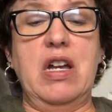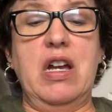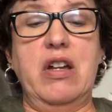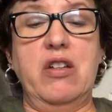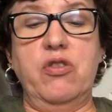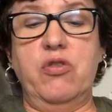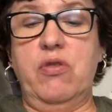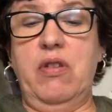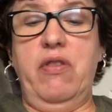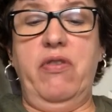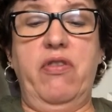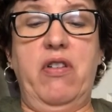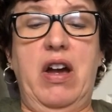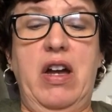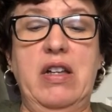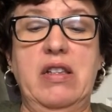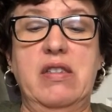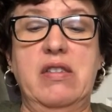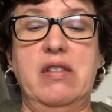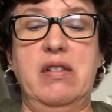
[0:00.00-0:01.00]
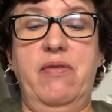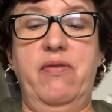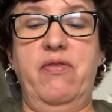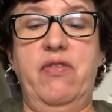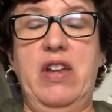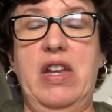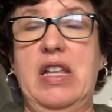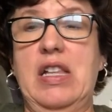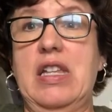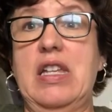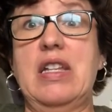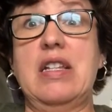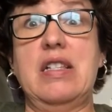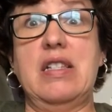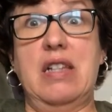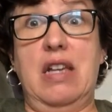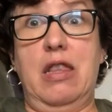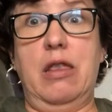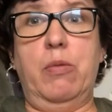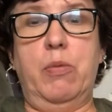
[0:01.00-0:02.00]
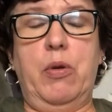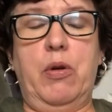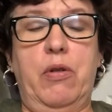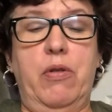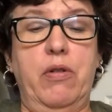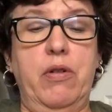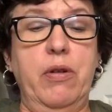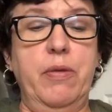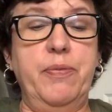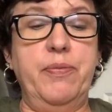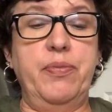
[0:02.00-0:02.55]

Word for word: country fried Stymphalian deathbird.